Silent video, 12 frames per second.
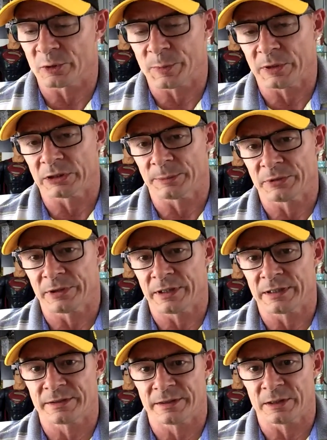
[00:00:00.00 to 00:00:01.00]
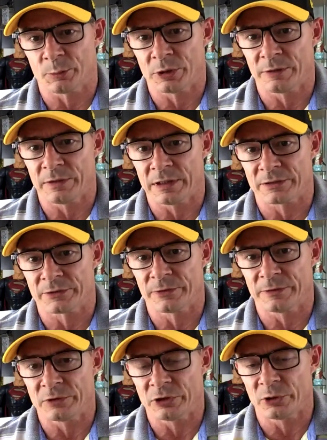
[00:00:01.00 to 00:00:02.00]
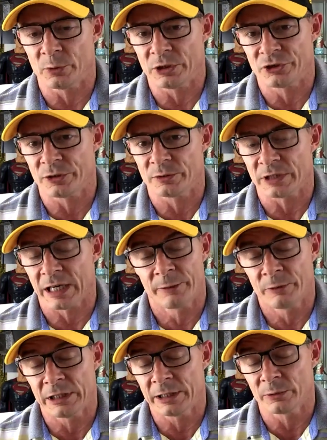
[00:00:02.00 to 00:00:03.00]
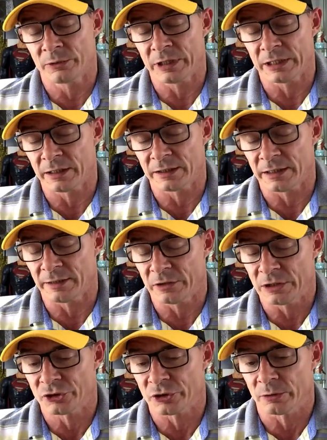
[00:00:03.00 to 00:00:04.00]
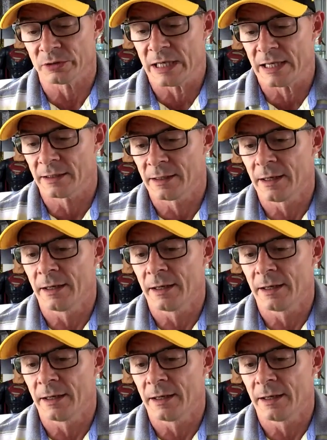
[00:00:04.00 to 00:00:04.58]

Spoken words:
build up to this in the previous 52 issues, I really don't think that the evidence shows that.